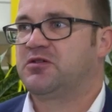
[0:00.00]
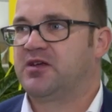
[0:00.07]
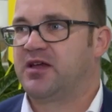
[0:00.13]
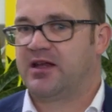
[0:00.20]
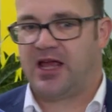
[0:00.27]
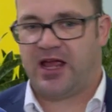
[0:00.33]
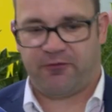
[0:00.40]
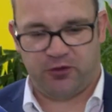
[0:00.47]
you
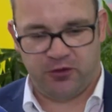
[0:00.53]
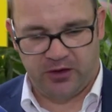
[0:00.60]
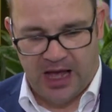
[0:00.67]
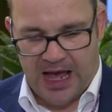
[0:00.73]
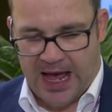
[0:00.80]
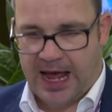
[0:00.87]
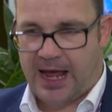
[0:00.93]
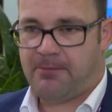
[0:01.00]
can have.
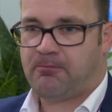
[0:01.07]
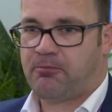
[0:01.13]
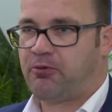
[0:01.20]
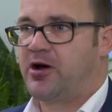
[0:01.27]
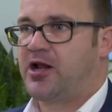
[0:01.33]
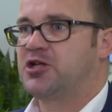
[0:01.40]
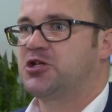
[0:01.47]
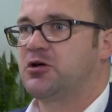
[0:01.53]
High
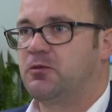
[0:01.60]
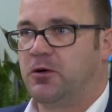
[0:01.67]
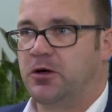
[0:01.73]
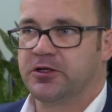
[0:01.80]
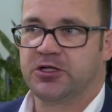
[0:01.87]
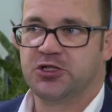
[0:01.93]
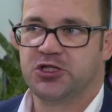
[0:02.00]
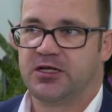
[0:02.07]
pressure
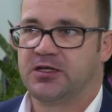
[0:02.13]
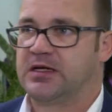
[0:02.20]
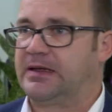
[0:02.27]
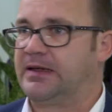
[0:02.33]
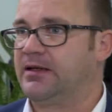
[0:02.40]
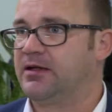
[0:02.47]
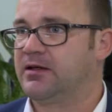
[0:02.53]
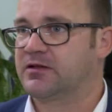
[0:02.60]
water jet
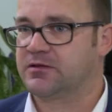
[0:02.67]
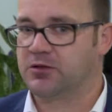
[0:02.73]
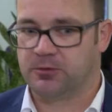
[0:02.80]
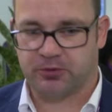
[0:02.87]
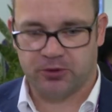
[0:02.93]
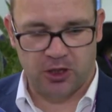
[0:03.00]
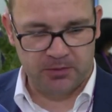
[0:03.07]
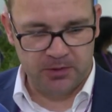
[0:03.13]
cleaning is no
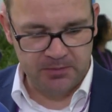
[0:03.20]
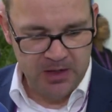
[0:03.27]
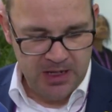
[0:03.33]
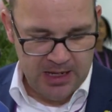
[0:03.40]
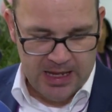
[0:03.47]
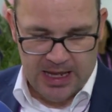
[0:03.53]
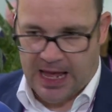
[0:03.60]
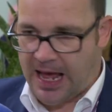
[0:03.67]
problem.
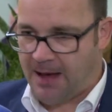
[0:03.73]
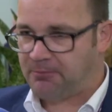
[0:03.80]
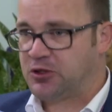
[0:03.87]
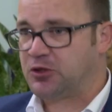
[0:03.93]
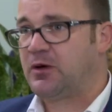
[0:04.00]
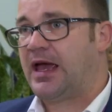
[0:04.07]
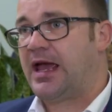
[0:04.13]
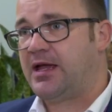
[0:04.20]
Up
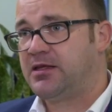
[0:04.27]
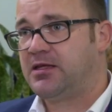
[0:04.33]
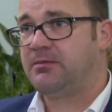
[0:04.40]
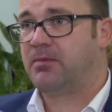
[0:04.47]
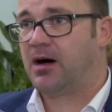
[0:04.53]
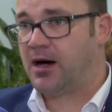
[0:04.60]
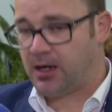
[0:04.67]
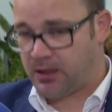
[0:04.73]
to 80
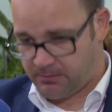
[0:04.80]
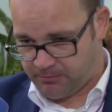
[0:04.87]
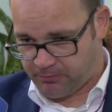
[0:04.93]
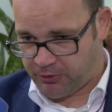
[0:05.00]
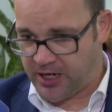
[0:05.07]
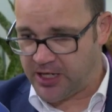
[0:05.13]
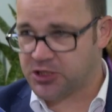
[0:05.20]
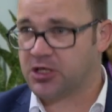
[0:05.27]
bar
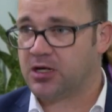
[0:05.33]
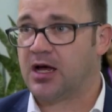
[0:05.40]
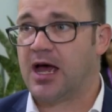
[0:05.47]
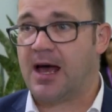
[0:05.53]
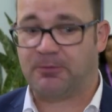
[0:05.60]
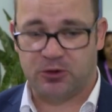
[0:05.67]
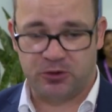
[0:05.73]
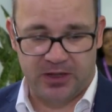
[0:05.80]
pressure,
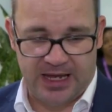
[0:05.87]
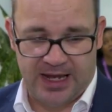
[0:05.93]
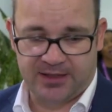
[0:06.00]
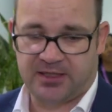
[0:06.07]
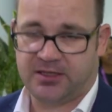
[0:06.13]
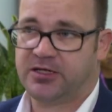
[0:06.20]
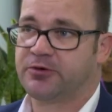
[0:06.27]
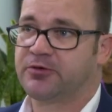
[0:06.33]
up to
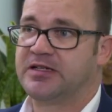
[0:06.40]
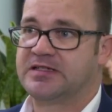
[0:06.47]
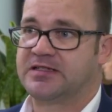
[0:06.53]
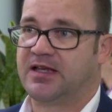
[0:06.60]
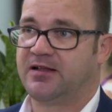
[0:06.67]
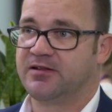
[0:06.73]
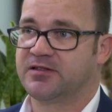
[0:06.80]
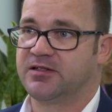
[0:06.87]
80 degrees
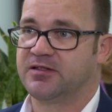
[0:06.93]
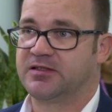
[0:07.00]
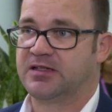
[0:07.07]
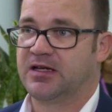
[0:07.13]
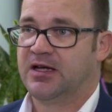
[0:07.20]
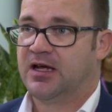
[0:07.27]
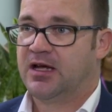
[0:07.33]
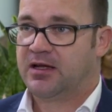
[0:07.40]
Celsius.
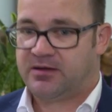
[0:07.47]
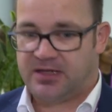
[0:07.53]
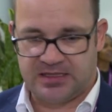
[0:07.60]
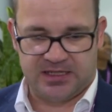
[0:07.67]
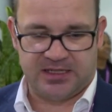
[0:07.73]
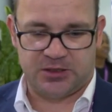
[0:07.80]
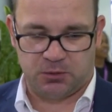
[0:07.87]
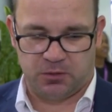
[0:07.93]

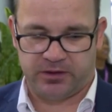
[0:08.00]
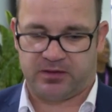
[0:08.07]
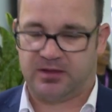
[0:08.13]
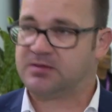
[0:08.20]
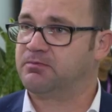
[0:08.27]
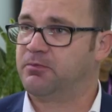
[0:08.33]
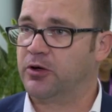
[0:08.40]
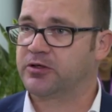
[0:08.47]
This is what
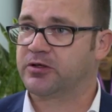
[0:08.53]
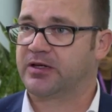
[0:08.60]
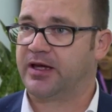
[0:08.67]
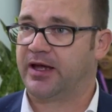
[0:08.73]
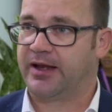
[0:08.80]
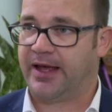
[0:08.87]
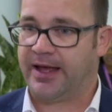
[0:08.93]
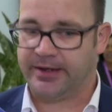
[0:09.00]
this motor
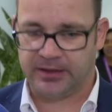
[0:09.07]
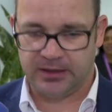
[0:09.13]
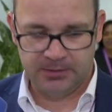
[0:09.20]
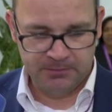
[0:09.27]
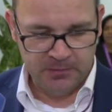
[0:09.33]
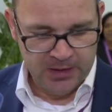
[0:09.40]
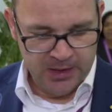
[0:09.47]
can handle.